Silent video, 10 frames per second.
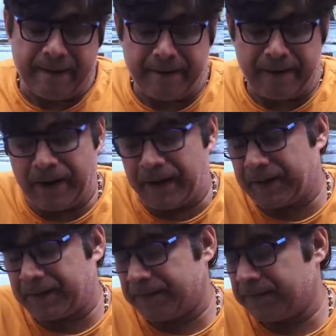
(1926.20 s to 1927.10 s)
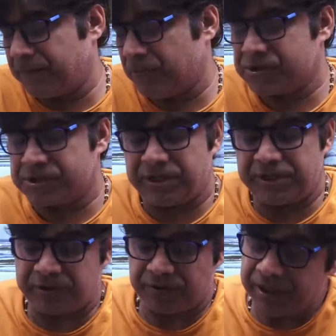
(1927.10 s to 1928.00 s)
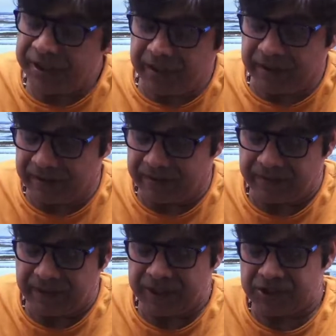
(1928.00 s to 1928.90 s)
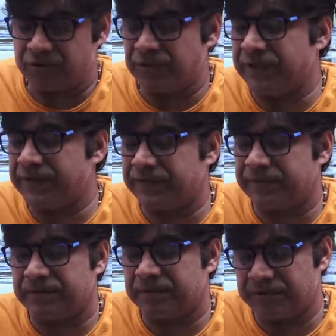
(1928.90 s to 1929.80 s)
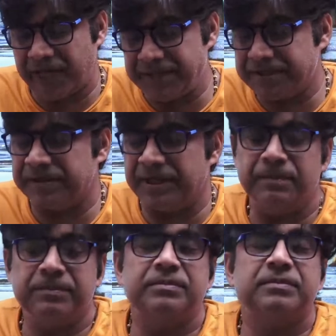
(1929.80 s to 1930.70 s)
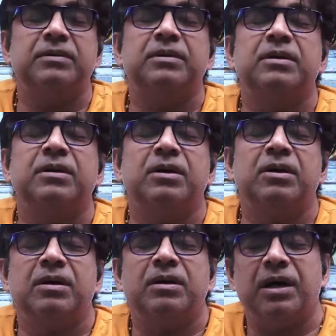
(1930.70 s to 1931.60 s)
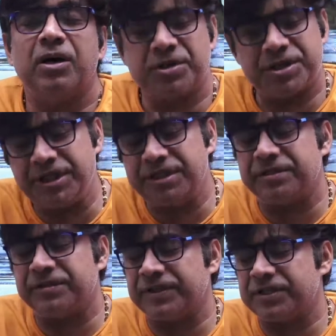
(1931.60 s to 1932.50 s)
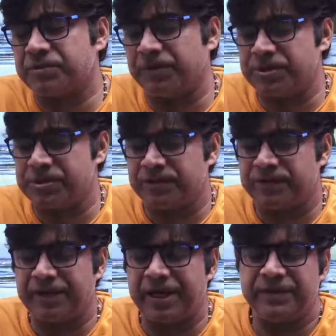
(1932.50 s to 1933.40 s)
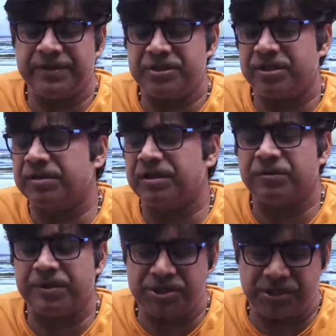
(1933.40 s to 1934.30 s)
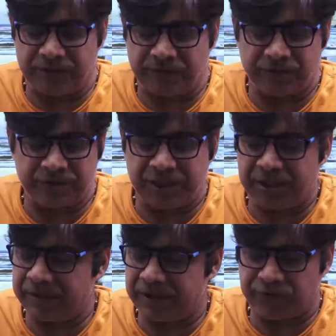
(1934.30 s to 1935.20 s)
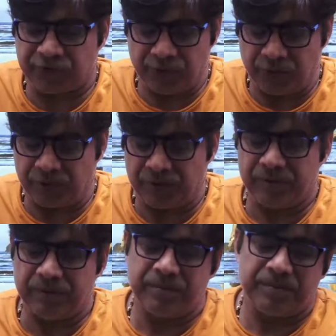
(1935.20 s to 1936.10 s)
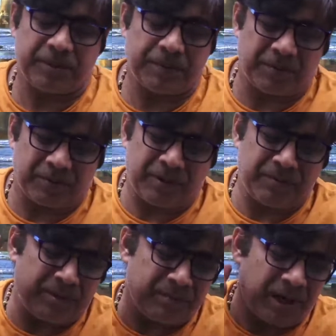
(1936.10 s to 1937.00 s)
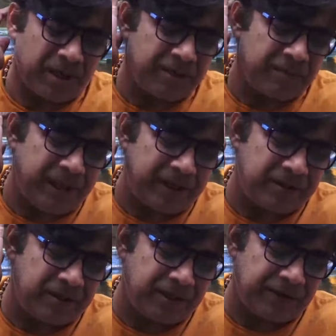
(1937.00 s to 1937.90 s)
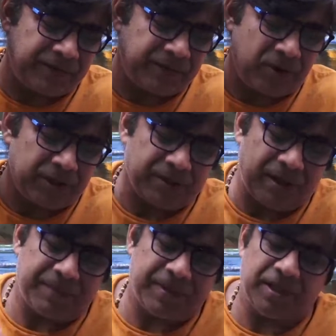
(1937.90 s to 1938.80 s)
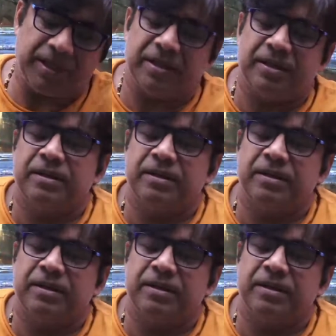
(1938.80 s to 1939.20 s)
are mostly theoretical and students write them or treat such questions as a general question, so they never score. Paper 1 mein marking pattern is falling rapidly.